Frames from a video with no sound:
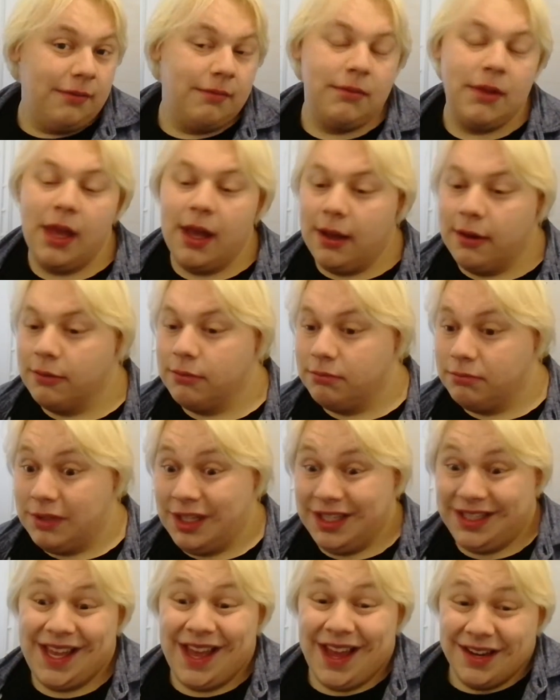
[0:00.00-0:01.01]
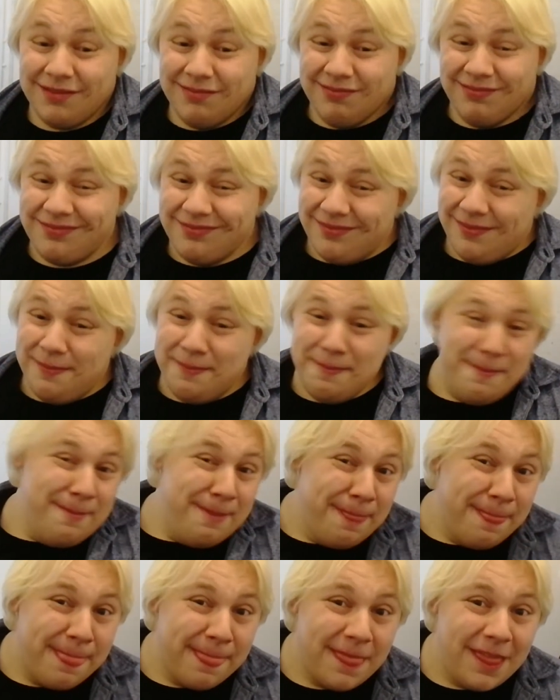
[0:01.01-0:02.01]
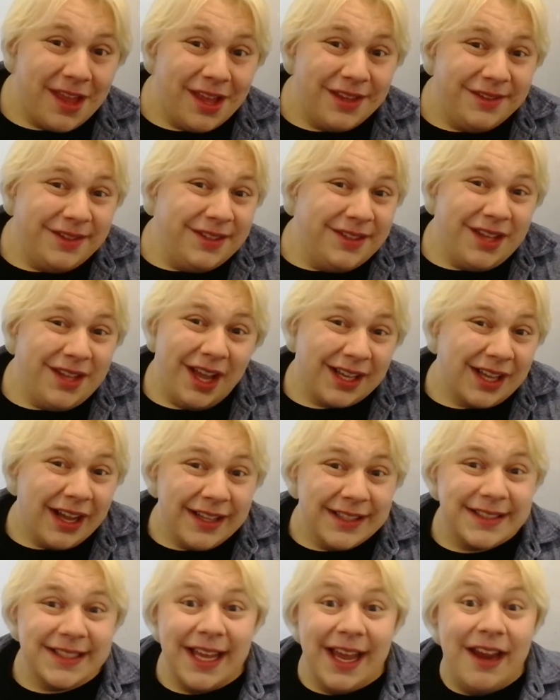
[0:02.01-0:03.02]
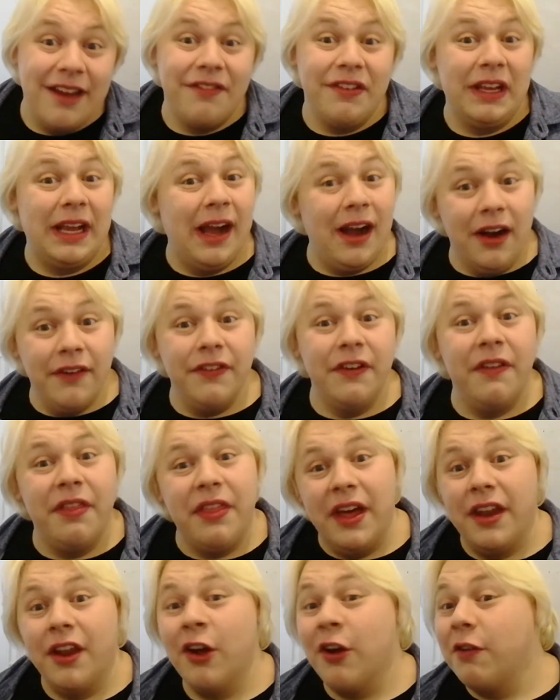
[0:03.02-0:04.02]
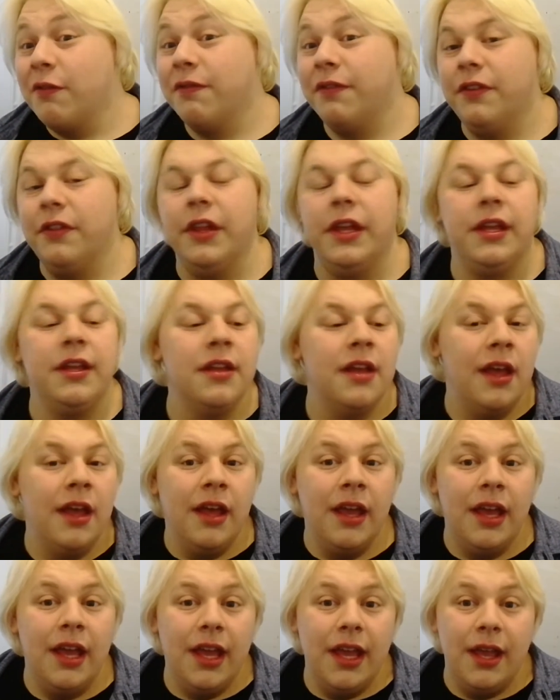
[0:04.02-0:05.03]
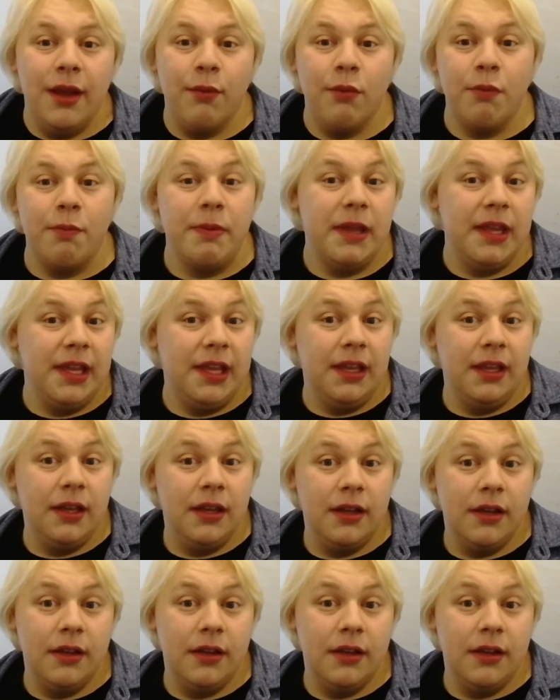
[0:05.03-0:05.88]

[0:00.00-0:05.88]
now again, I can't say anything other than hopefully it will be